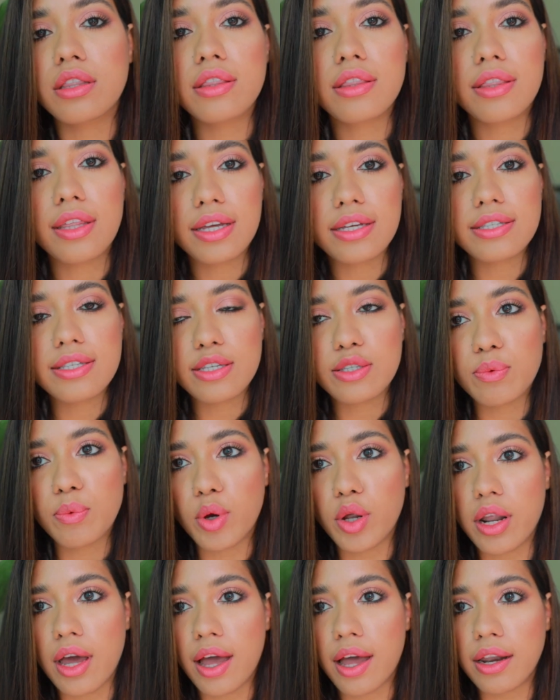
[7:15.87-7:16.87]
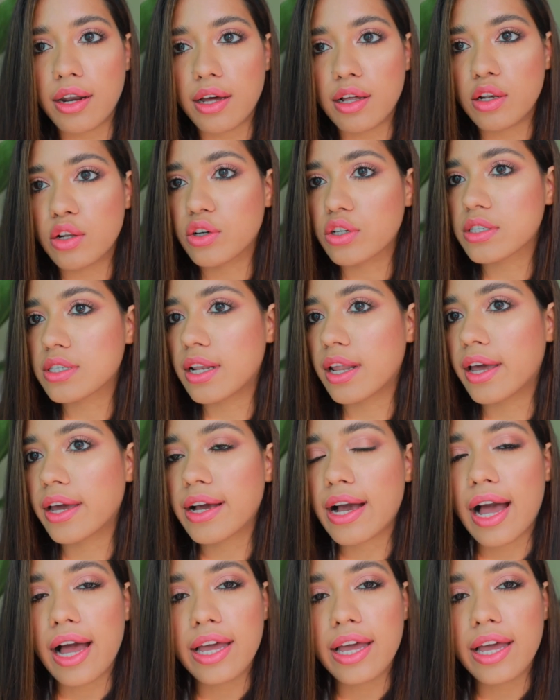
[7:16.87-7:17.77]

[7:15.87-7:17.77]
This is what Hanna looks like.